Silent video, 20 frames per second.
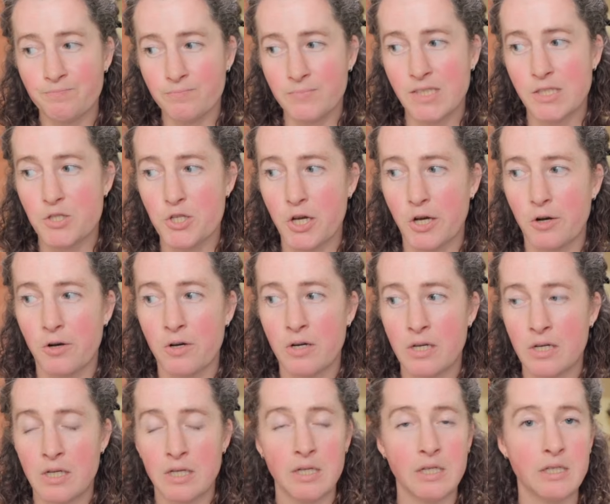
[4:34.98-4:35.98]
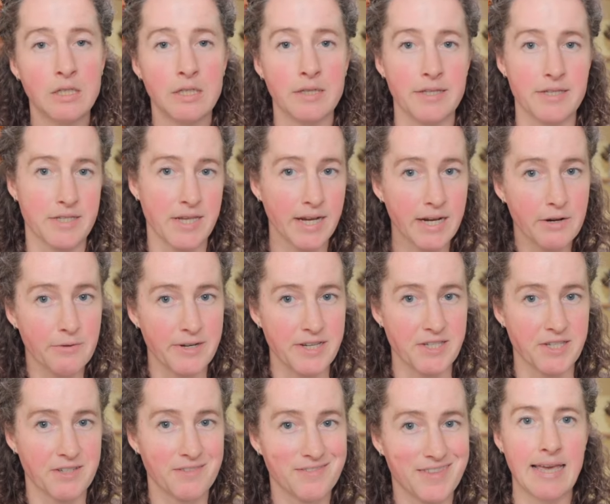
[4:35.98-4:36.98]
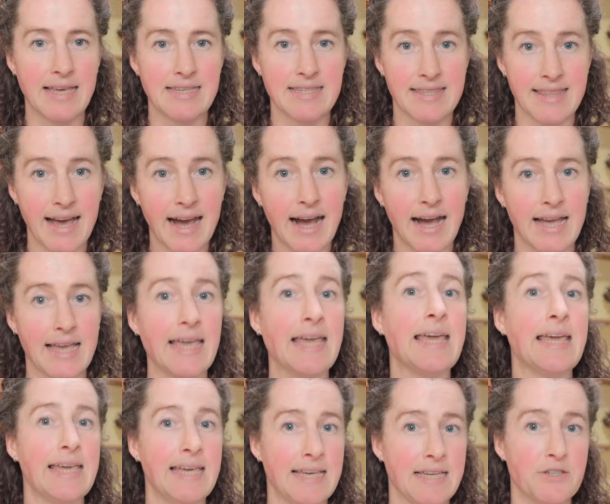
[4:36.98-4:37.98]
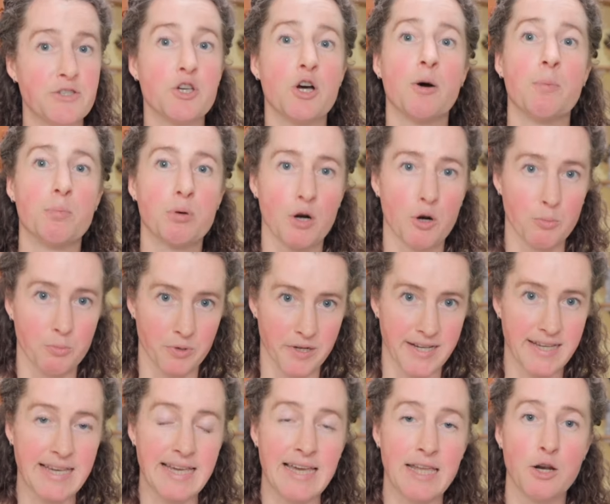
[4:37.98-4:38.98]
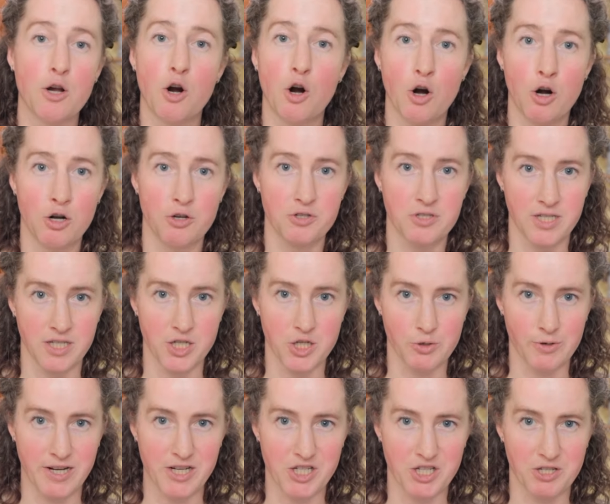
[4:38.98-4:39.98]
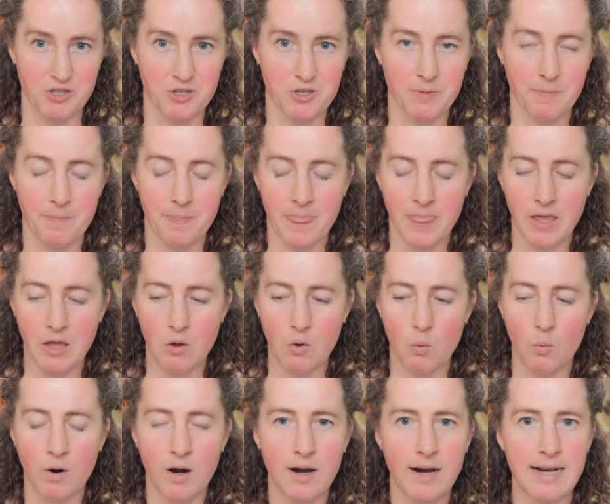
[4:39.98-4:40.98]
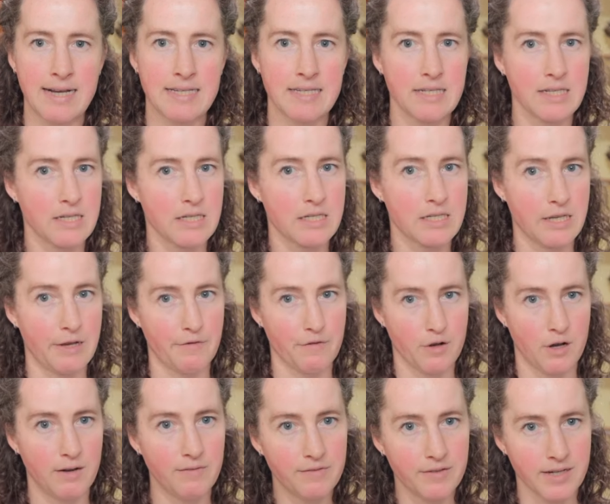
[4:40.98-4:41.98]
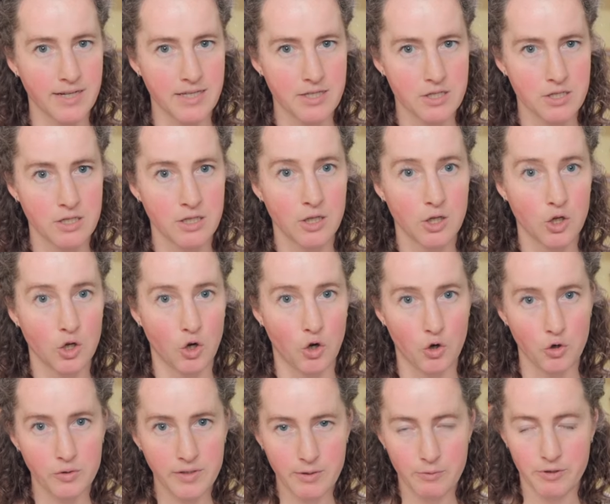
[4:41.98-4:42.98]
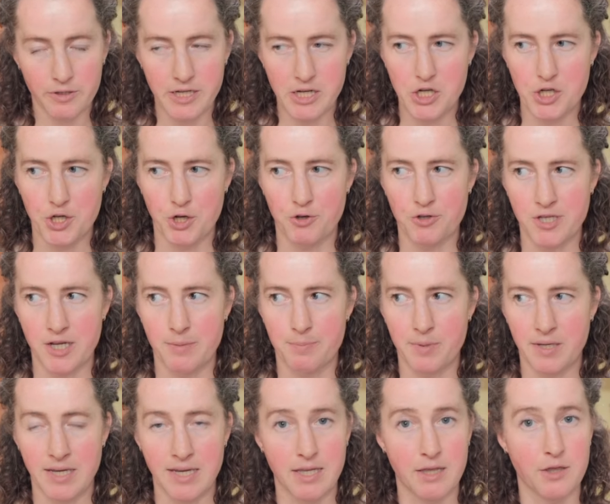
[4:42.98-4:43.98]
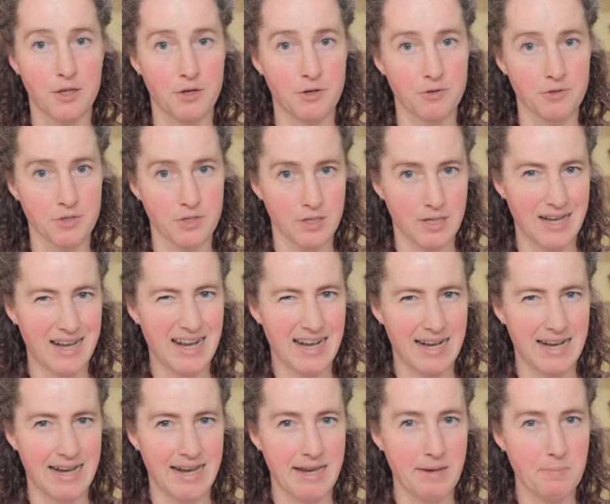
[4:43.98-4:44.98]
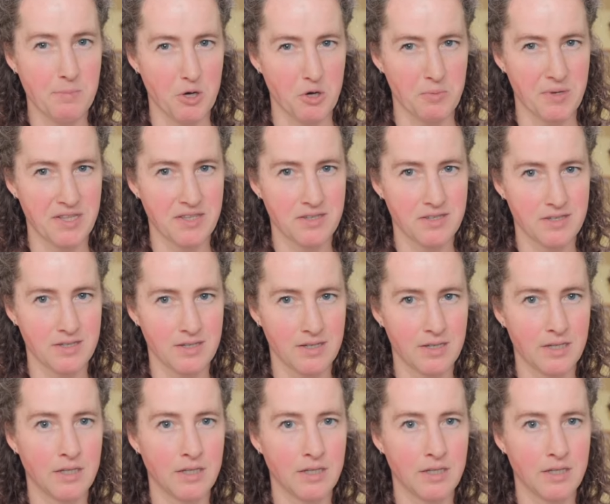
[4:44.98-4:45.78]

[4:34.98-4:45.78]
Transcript: So the second reason is that it is appropriate in all situations, whereas self-confidence only really shows up in those high moments.